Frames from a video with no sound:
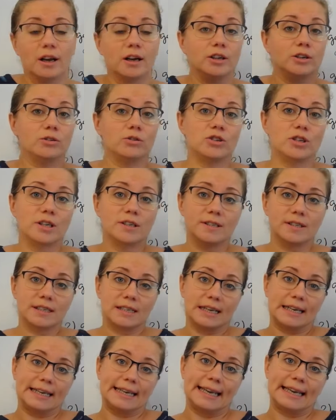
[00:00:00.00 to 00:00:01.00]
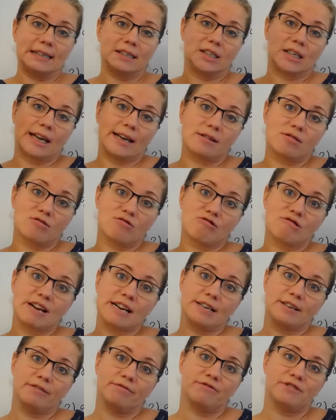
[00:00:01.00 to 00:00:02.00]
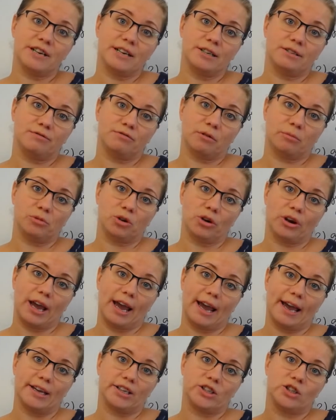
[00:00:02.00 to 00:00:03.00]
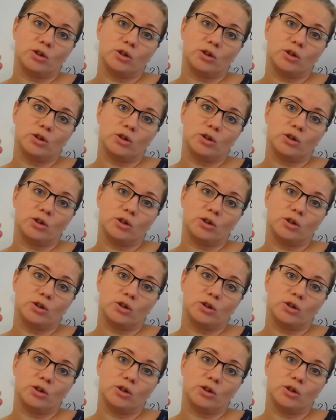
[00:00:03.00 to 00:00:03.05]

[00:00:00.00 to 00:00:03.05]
you just get a ready phrase from your head.